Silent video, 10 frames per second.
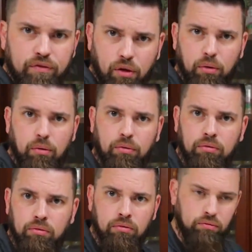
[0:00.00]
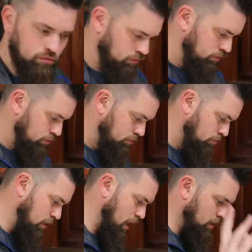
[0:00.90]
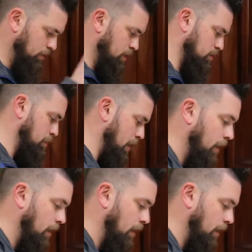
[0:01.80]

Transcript: total? Doesn't matter.